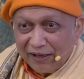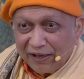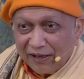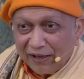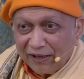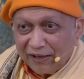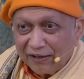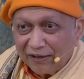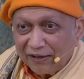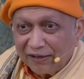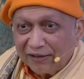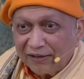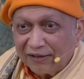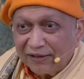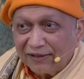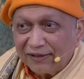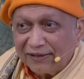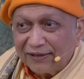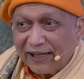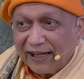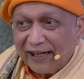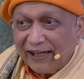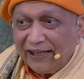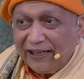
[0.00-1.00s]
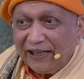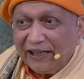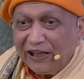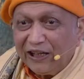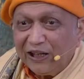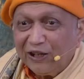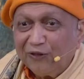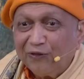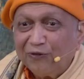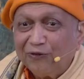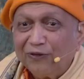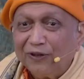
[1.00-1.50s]
the
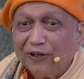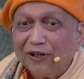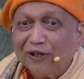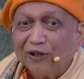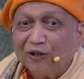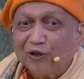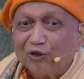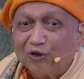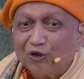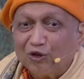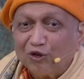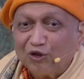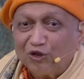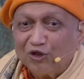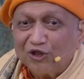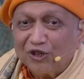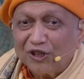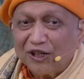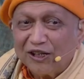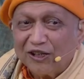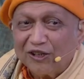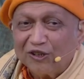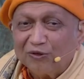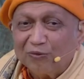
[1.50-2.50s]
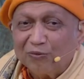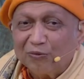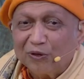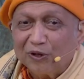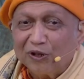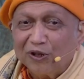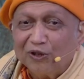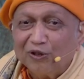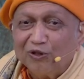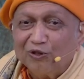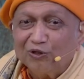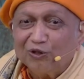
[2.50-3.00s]
scientific truths and
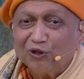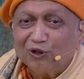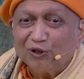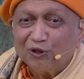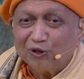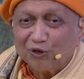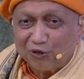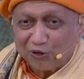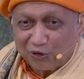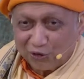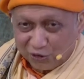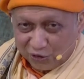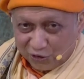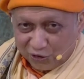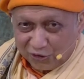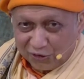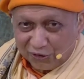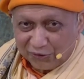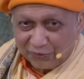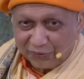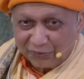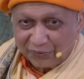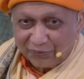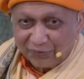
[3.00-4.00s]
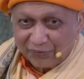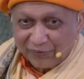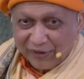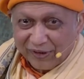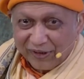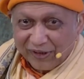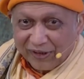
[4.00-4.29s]
spiritual truths.